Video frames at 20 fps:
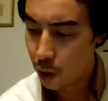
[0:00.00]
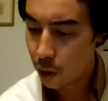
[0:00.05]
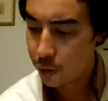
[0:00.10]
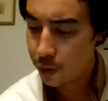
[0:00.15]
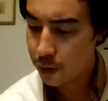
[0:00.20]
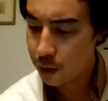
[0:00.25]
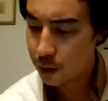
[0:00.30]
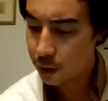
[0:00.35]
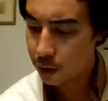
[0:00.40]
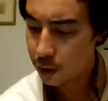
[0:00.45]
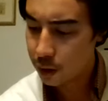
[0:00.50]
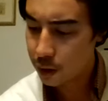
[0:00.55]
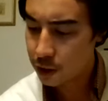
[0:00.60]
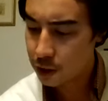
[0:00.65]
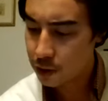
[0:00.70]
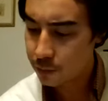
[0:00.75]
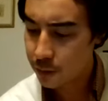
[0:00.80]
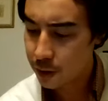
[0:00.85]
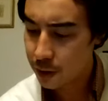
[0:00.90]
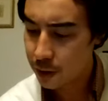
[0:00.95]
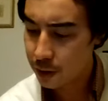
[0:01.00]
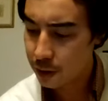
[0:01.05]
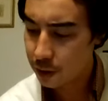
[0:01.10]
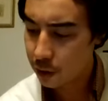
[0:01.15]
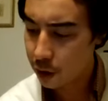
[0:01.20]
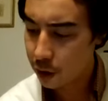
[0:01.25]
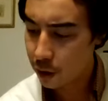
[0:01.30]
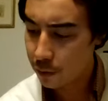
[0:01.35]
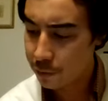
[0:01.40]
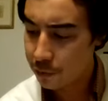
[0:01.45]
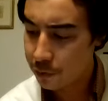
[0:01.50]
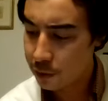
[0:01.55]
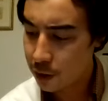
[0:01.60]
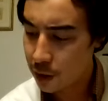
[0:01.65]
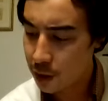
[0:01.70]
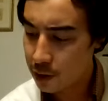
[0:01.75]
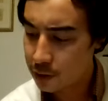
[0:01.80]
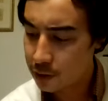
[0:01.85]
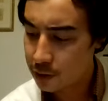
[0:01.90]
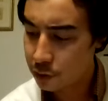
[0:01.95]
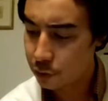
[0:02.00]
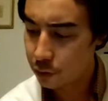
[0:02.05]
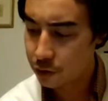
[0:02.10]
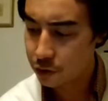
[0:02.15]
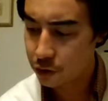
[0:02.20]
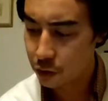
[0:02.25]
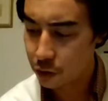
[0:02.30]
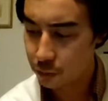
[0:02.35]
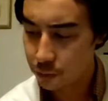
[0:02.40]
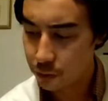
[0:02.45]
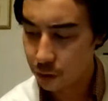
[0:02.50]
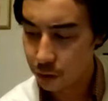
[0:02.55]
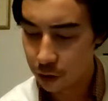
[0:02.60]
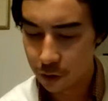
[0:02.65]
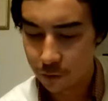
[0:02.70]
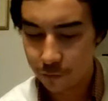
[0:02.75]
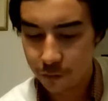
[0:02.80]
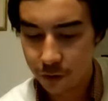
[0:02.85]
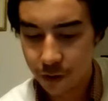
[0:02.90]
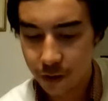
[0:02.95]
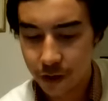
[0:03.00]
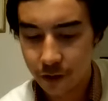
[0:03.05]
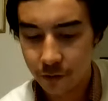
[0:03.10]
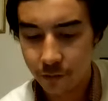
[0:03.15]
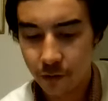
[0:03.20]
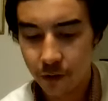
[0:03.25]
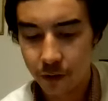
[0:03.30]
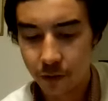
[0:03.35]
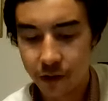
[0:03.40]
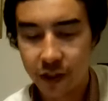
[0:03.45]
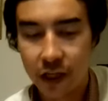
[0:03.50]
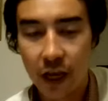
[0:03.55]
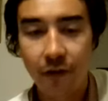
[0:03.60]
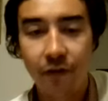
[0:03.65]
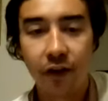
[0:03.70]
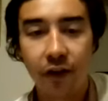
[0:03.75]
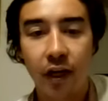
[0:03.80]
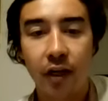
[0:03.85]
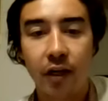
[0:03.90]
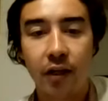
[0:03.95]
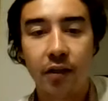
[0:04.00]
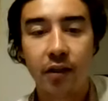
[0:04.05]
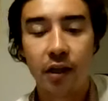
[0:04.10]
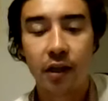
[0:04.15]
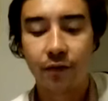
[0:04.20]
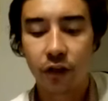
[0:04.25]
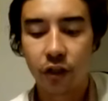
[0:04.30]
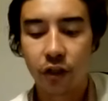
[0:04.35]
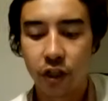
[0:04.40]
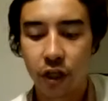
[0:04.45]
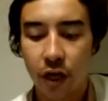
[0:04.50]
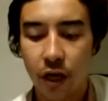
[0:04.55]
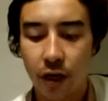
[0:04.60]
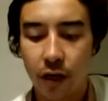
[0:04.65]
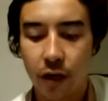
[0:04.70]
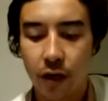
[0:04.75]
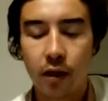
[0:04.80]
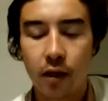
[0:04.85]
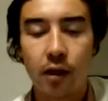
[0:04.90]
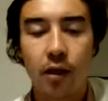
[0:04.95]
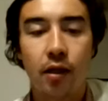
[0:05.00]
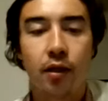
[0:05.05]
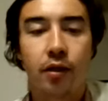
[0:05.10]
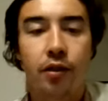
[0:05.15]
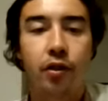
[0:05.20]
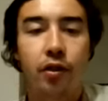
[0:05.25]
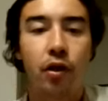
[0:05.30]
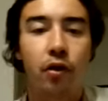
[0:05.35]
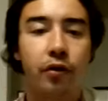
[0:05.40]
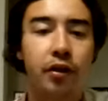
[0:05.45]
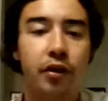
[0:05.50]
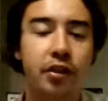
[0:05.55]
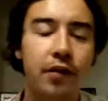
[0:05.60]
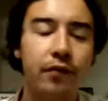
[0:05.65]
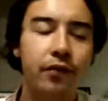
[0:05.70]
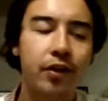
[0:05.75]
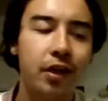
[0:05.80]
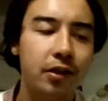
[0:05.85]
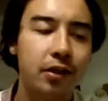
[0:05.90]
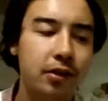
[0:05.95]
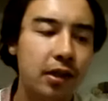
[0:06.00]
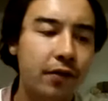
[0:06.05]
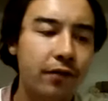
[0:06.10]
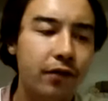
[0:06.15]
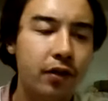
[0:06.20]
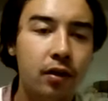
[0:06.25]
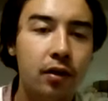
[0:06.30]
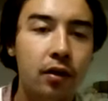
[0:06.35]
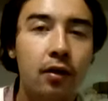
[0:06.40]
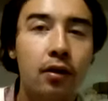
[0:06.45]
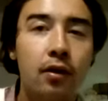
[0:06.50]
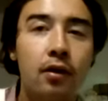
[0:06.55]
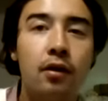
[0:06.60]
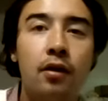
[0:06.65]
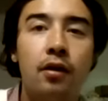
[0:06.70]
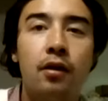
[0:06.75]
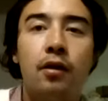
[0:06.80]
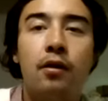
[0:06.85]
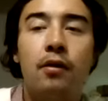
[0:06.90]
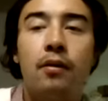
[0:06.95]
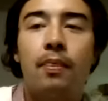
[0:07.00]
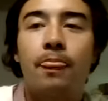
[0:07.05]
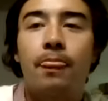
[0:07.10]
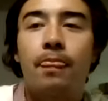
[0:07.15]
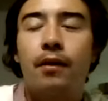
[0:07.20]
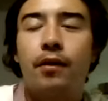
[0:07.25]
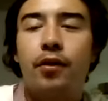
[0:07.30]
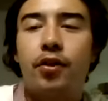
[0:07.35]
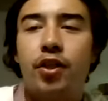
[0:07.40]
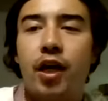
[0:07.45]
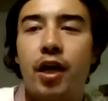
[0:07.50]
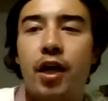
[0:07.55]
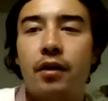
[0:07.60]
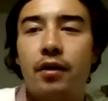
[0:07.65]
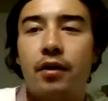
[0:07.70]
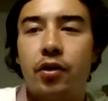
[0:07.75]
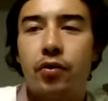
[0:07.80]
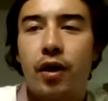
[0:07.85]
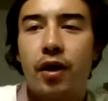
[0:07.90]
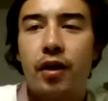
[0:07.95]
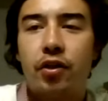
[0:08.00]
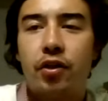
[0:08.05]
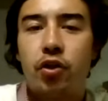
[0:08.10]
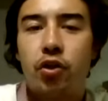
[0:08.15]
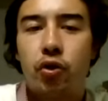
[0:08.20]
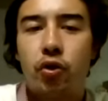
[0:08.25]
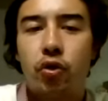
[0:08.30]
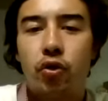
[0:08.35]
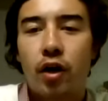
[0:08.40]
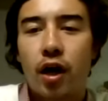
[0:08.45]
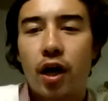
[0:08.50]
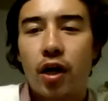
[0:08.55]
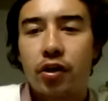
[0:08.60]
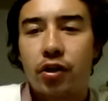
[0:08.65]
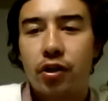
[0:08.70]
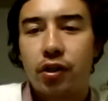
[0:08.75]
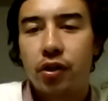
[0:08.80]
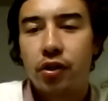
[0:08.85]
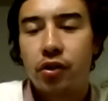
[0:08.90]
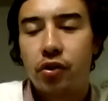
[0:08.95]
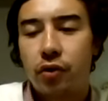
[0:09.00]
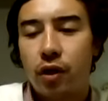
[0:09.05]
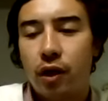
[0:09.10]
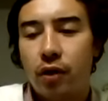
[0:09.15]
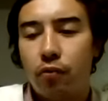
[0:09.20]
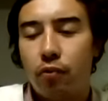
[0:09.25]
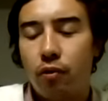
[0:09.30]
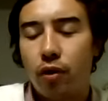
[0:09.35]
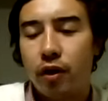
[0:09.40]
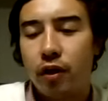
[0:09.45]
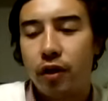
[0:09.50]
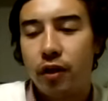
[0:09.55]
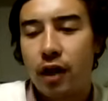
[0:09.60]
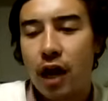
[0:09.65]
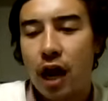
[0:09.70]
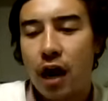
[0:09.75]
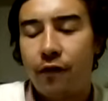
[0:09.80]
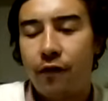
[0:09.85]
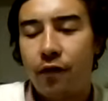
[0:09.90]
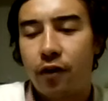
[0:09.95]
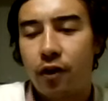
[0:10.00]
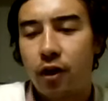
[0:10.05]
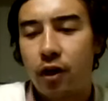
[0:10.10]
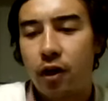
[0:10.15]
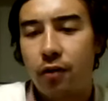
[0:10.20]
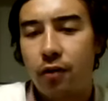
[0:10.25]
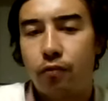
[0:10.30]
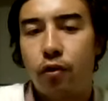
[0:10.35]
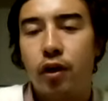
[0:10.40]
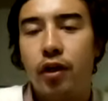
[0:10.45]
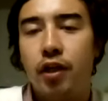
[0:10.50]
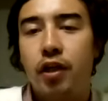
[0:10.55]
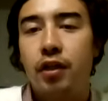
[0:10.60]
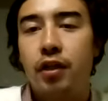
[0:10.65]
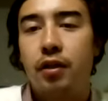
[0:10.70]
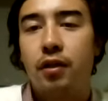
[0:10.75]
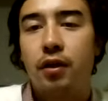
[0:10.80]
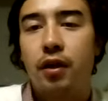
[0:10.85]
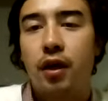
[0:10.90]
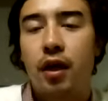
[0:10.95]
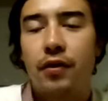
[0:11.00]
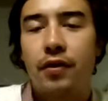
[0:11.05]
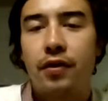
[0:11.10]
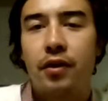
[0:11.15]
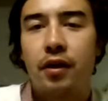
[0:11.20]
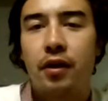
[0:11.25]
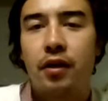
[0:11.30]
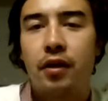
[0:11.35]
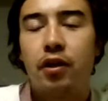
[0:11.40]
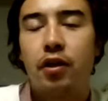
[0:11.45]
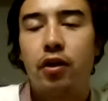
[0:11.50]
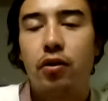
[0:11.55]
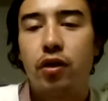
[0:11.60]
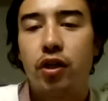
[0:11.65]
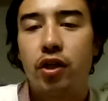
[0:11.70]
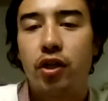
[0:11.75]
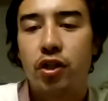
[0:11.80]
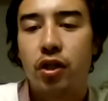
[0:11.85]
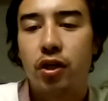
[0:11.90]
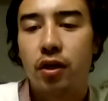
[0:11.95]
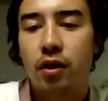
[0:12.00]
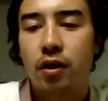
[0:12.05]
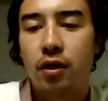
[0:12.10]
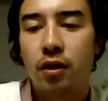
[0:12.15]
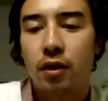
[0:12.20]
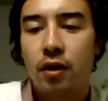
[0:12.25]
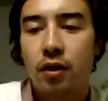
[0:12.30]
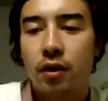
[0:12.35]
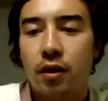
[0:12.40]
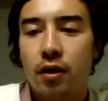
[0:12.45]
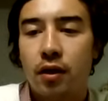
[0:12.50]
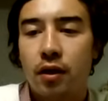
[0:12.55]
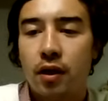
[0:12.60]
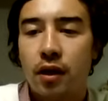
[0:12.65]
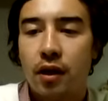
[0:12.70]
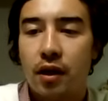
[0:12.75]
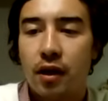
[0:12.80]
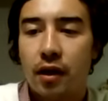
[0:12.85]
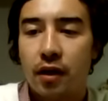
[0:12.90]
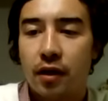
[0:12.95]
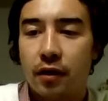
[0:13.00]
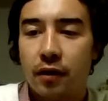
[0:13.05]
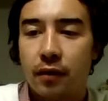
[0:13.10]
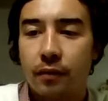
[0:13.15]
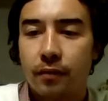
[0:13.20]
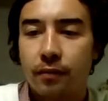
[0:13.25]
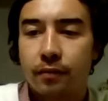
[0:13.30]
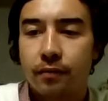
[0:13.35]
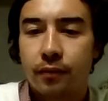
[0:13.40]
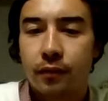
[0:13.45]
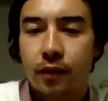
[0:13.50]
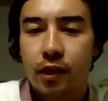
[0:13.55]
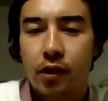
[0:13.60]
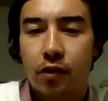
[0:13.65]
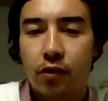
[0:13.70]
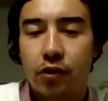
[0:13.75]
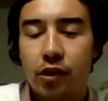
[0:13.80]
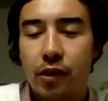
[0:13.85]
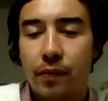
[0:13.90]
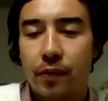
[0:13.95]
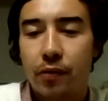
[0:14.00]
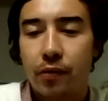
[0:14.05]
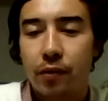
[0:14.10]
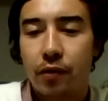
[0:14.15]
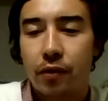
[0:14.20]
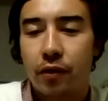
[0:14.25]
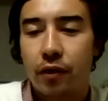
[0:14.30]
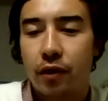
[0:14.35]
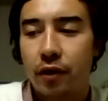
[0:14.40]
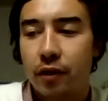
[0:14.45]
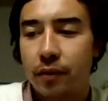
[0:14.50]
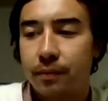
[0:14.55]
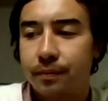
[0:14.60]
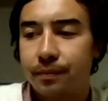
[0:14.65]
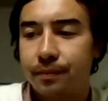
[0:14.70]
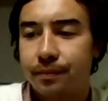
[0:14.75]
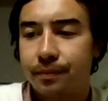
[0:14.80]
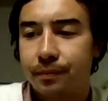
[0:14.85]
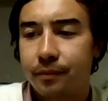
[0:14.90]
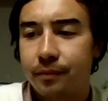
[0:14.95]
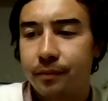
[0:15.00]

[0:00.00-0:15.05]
Boeing has been authorized to resume deliveries of the 787 jet. So the 787 jet, you had two crashes. You had one in Africa and one in, I think, Indonesia. And there was something with the,